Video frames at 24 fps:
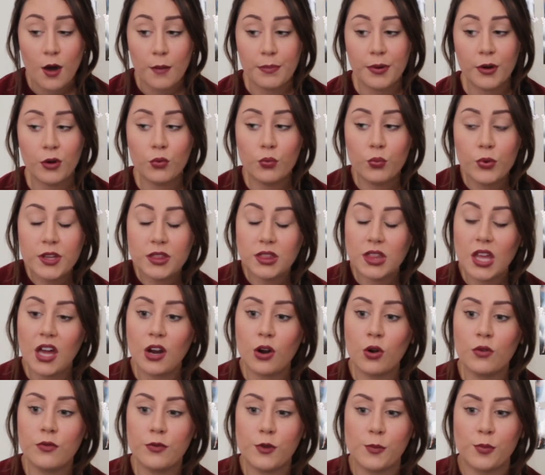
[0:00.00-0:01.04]
But with
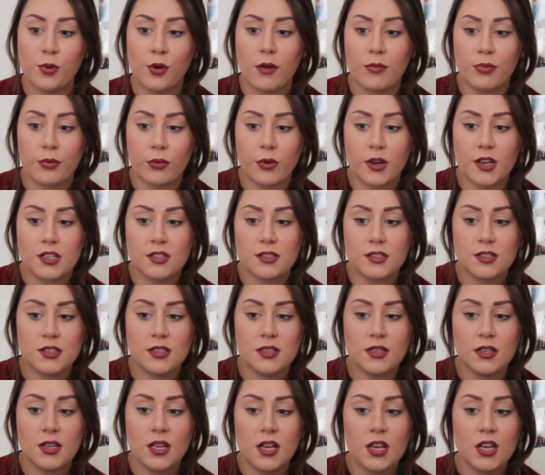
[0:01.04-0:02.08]
that
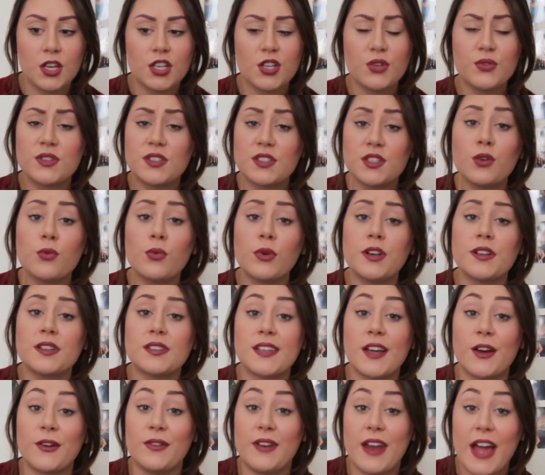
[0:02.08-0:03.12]
over-preparation, you still want to
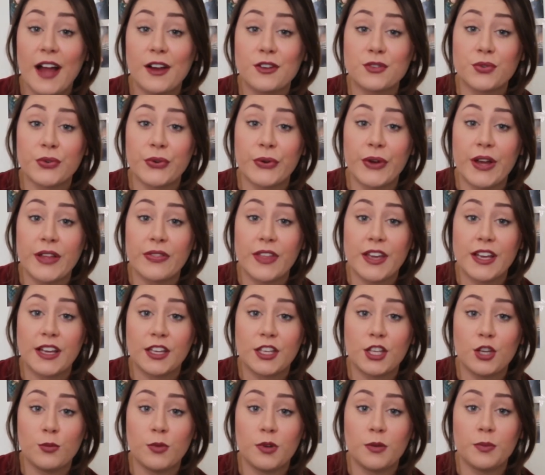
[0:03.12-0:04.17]
sound natural and like a
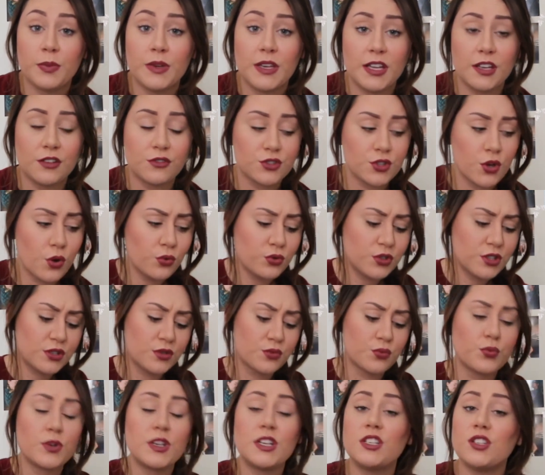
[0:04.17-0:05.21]
human being. Don't
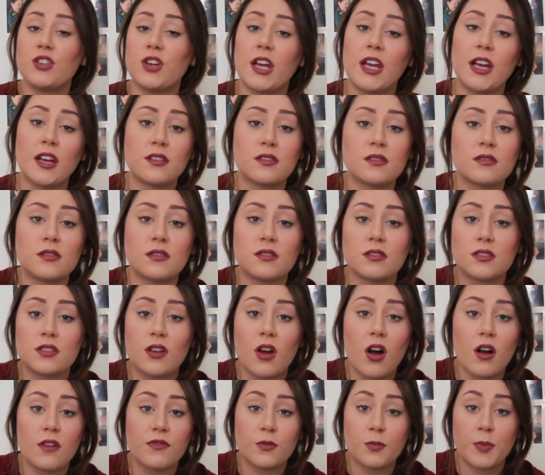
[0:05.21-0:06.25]
just read your answers
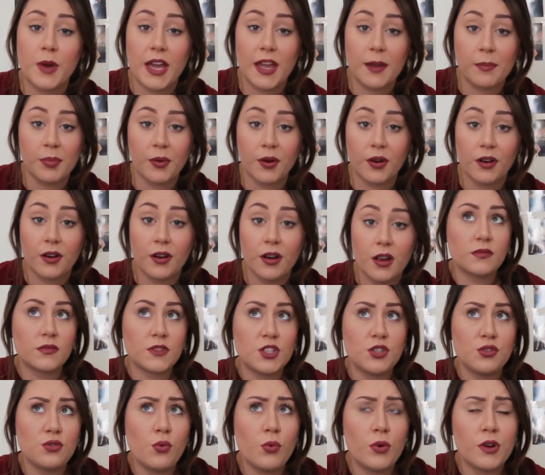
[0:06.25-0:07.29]
off of paper.
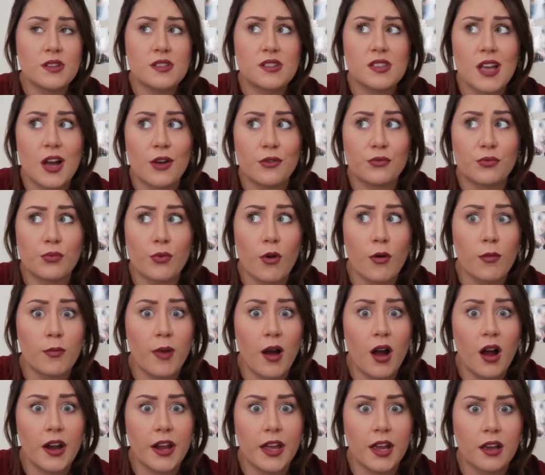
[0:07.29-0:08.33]
You don't want to sound
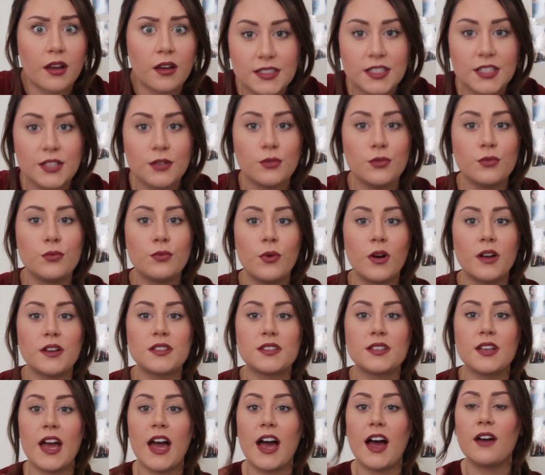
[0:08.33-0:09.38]
robotic. You want
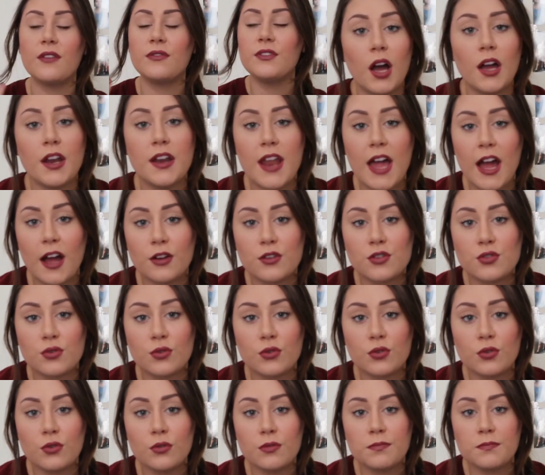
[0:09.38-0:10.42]
to have a
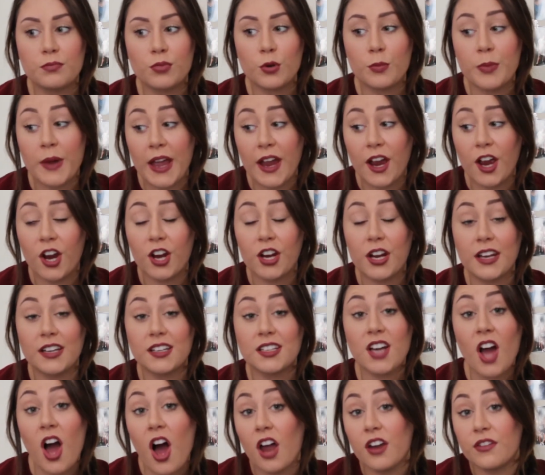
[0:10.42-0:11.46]
natural, prepared,
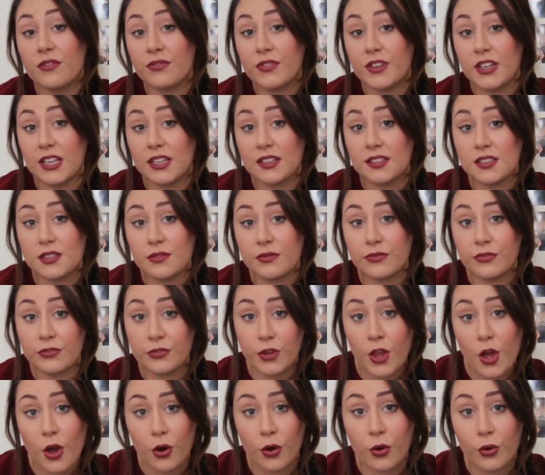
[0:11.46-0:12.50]
and confident
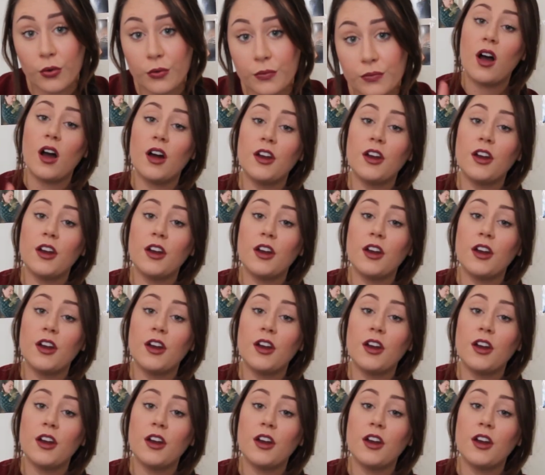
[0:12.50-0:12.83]
flow.